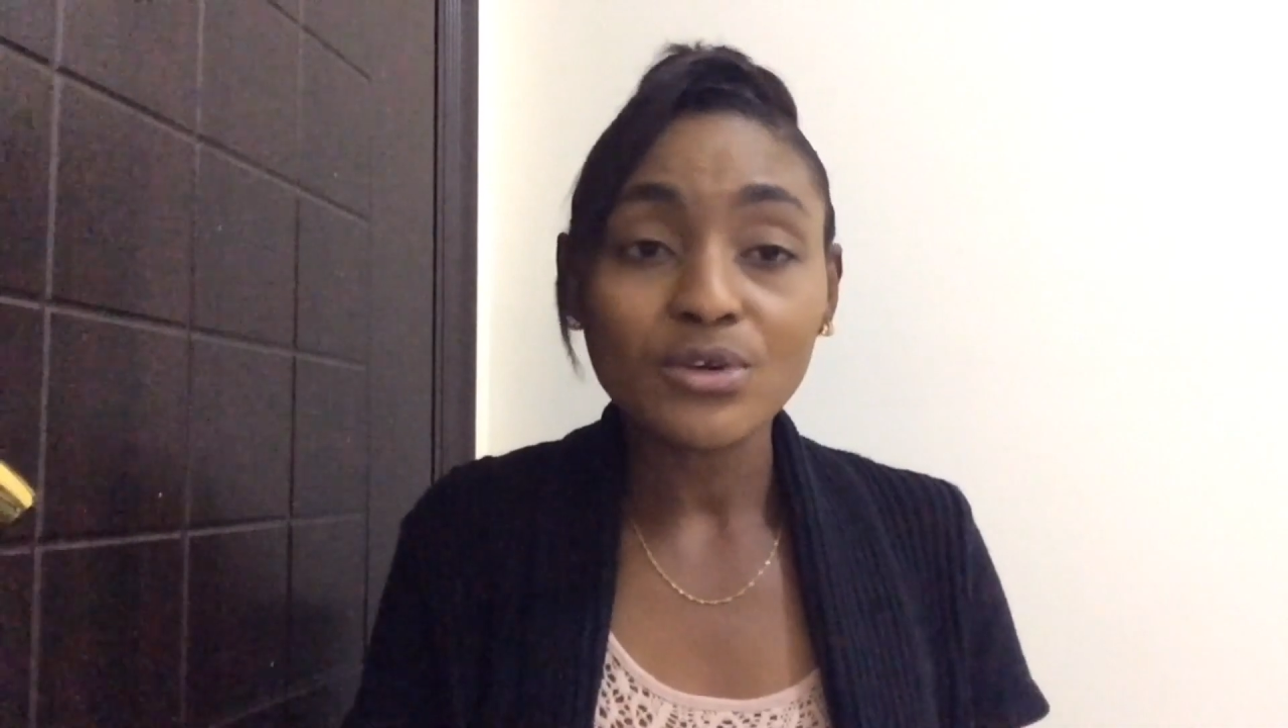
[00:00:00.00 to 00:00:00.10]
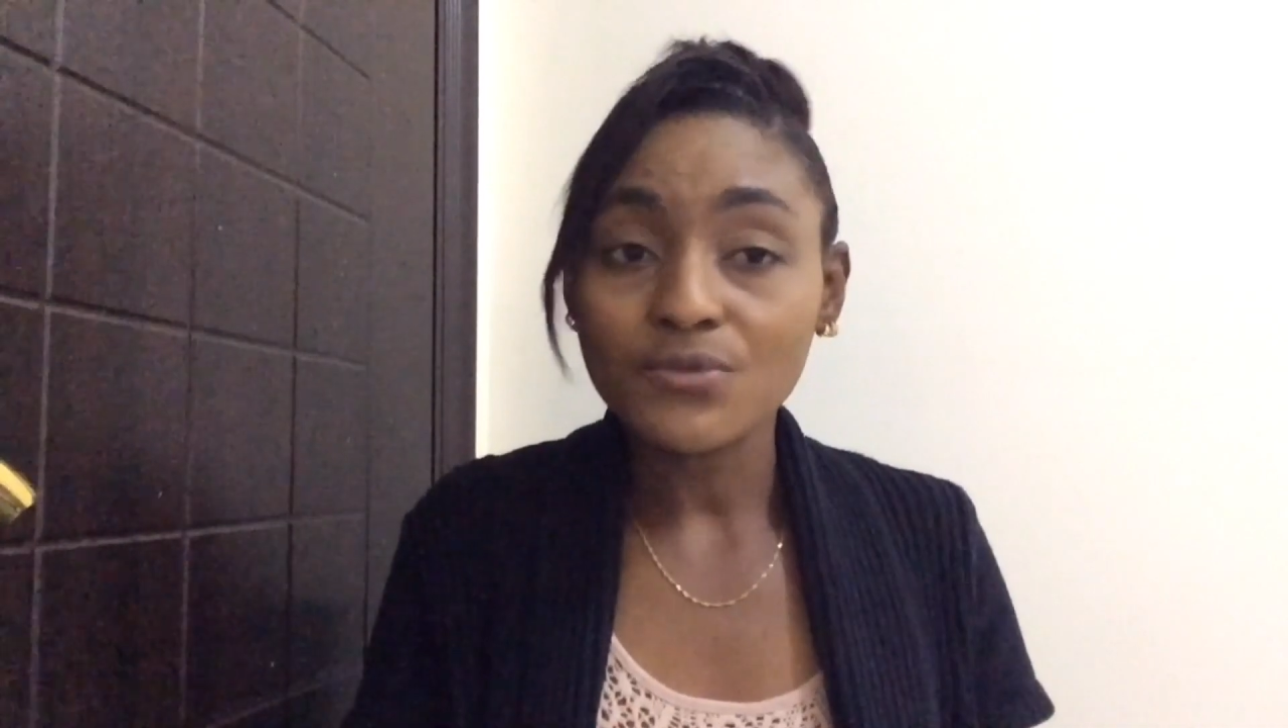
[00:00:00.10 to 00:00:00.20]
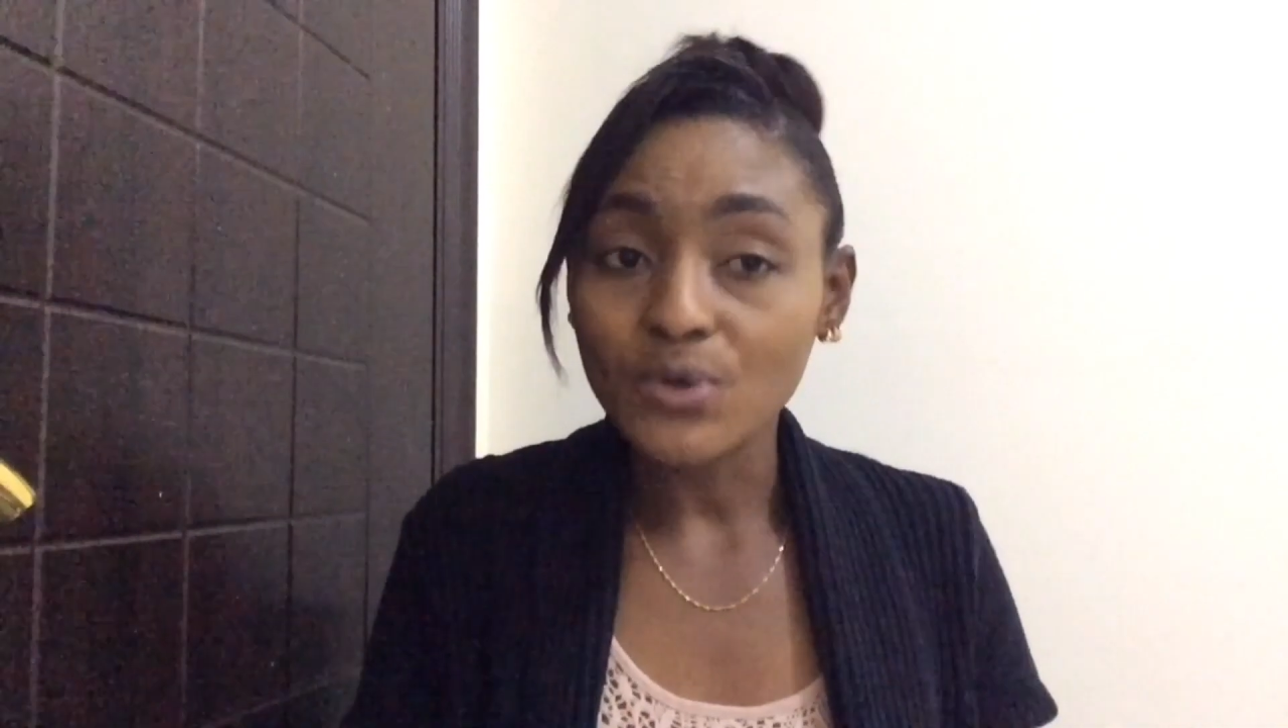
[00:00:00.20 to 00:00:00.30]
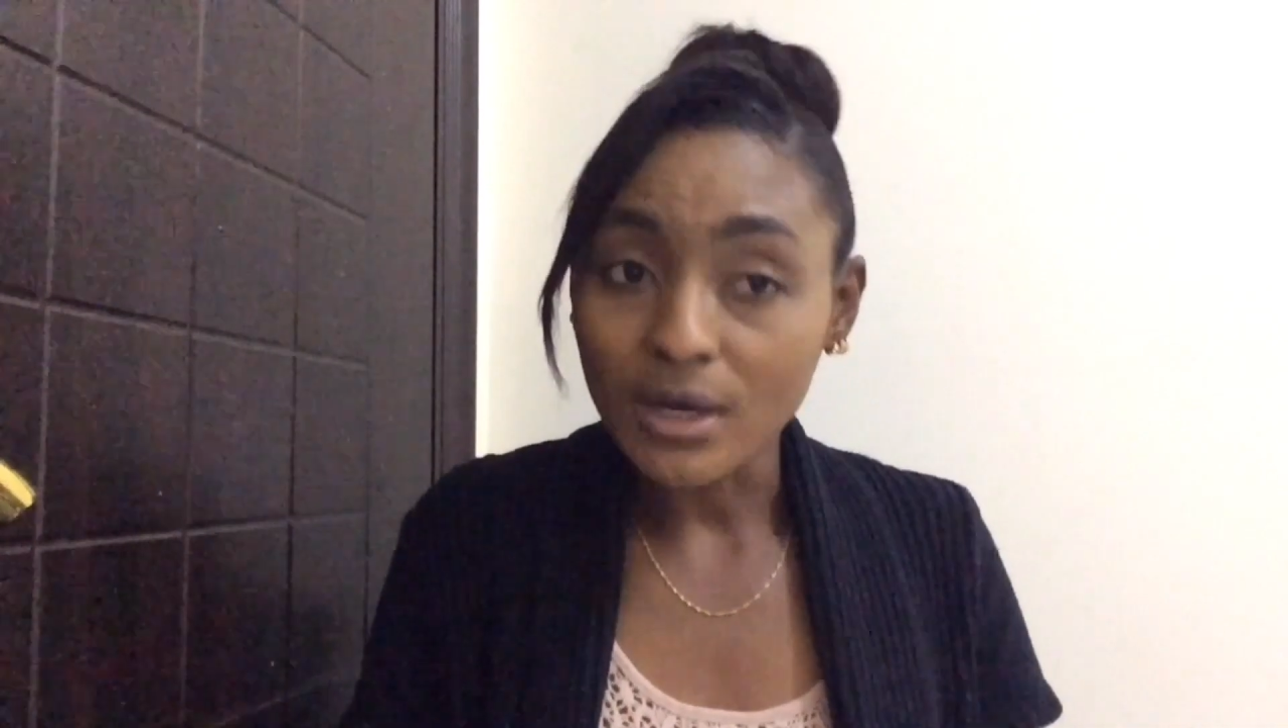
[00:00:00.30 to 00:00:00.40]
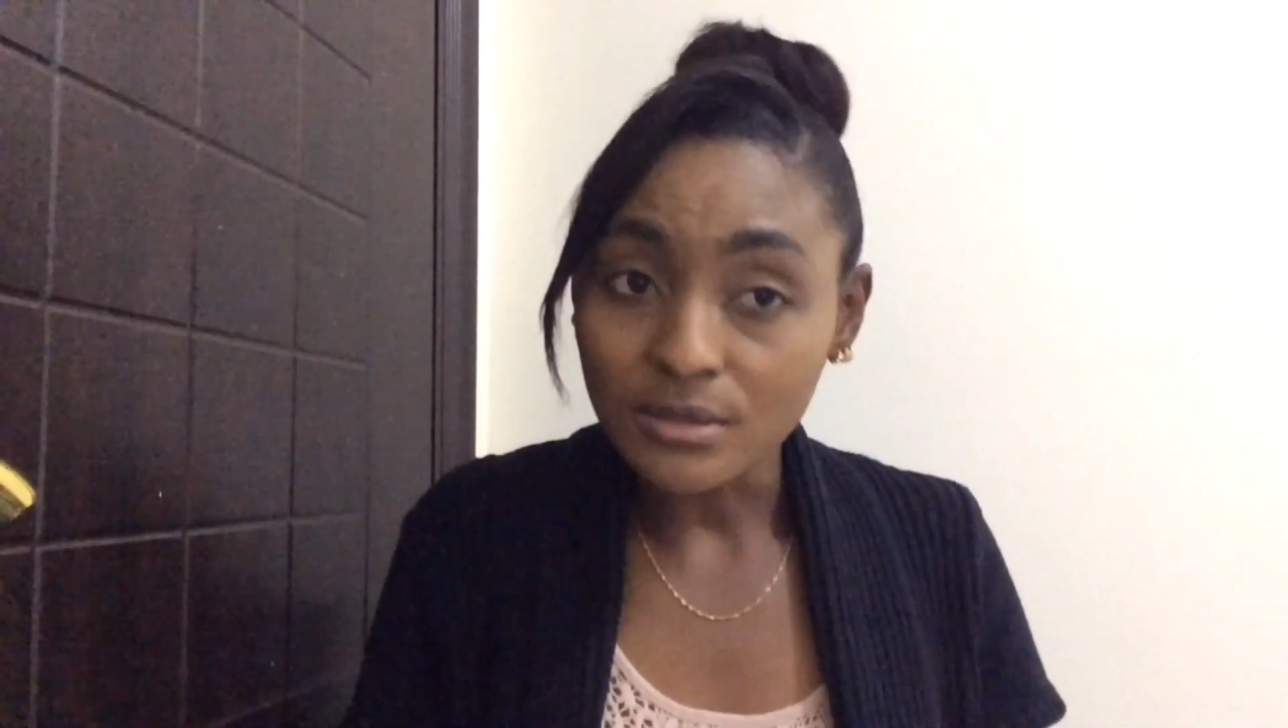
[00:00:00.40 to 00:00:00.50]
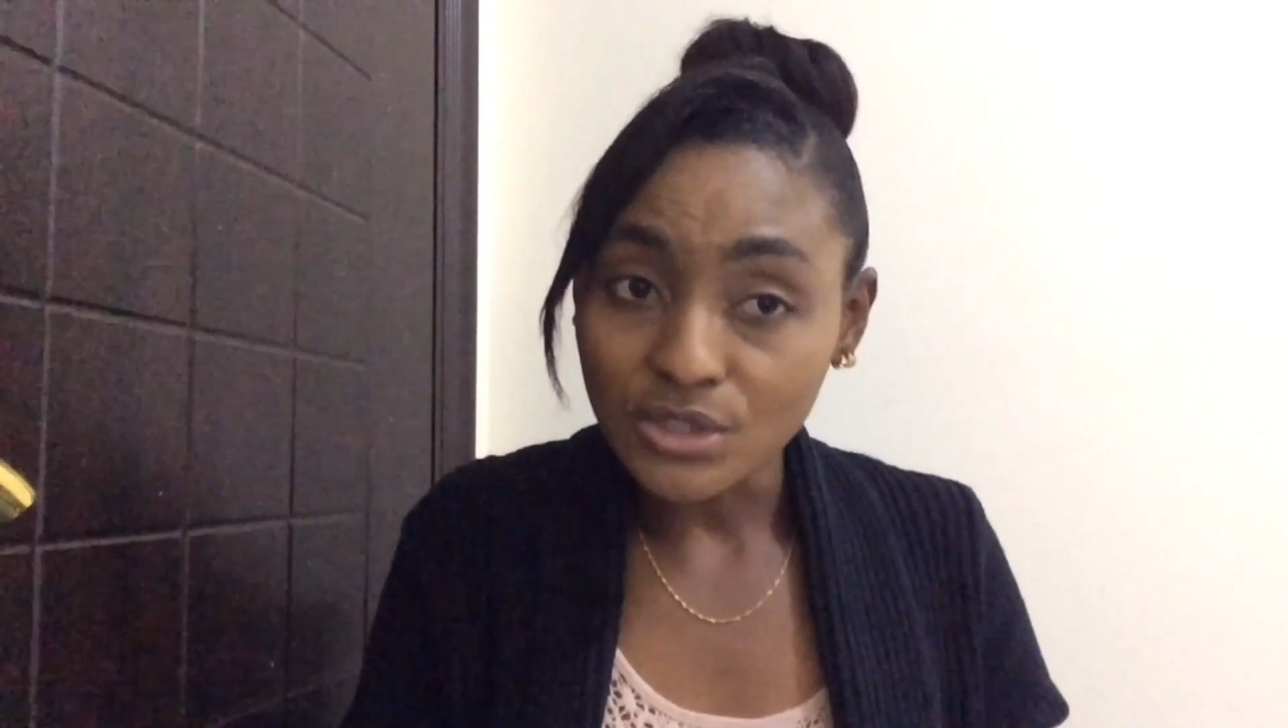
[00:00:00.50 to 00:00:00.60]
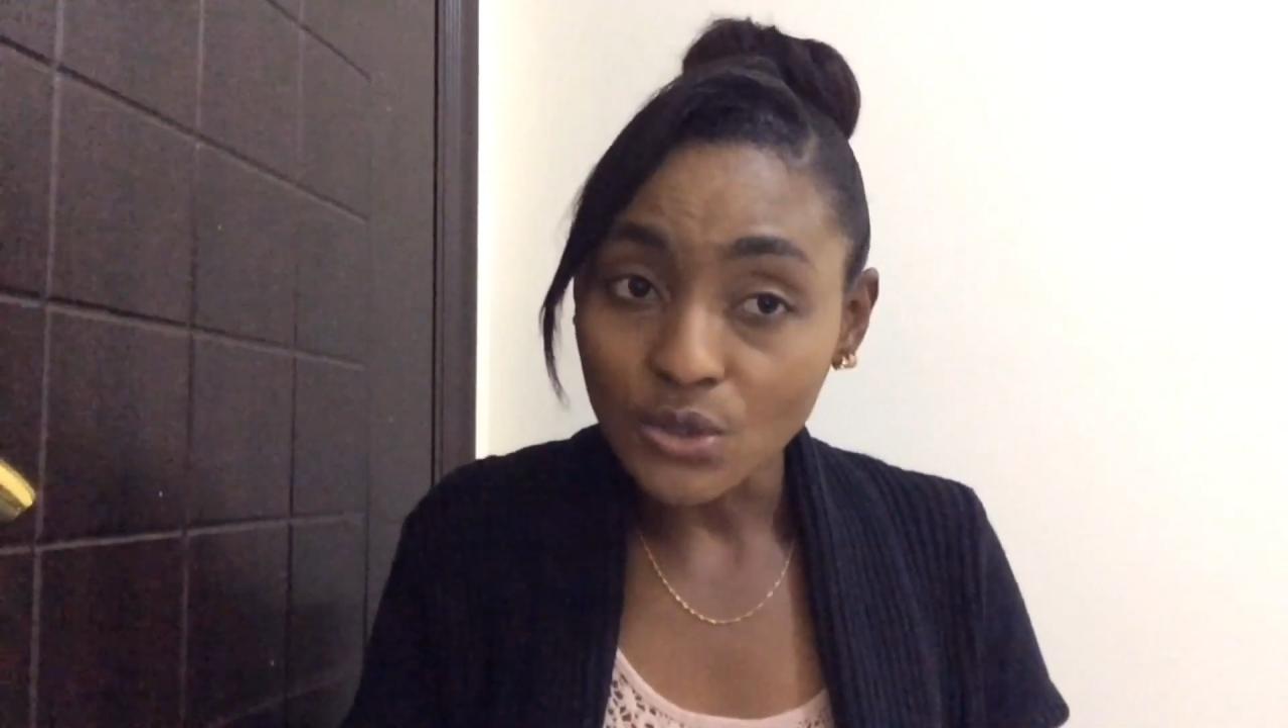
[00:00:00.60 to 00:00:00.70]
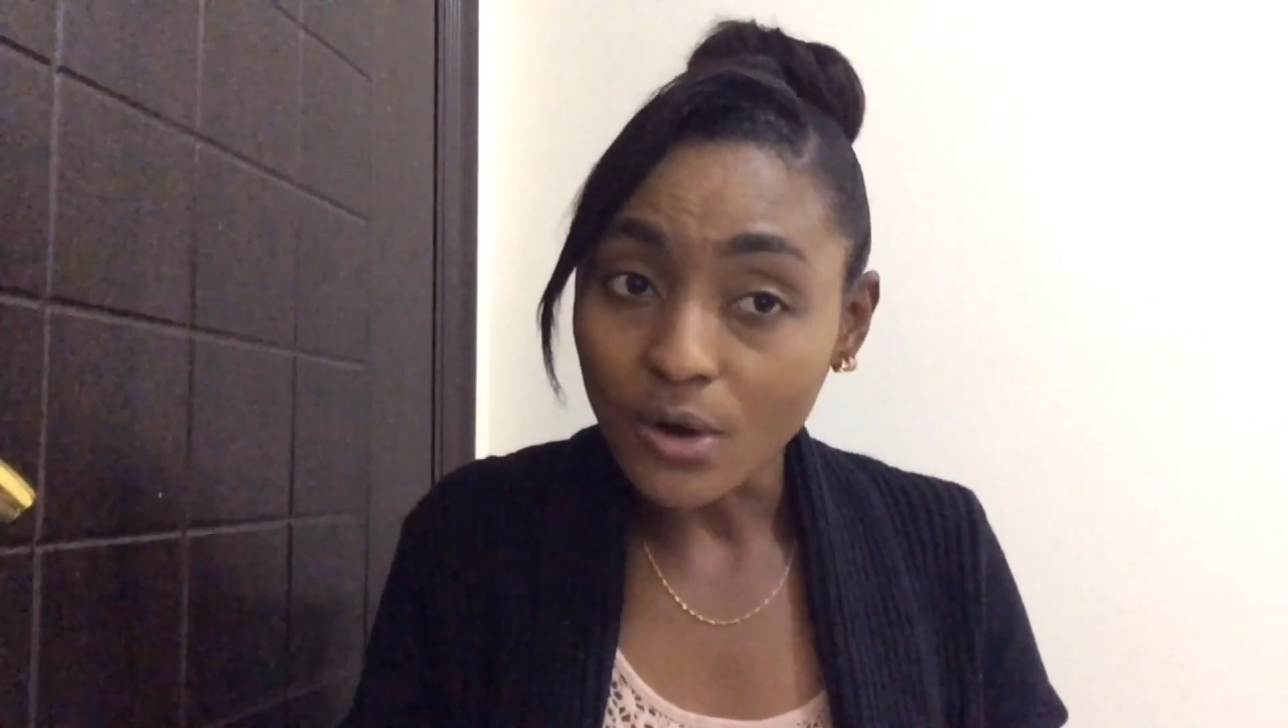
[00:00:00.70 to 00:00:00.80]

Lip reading: if you are on your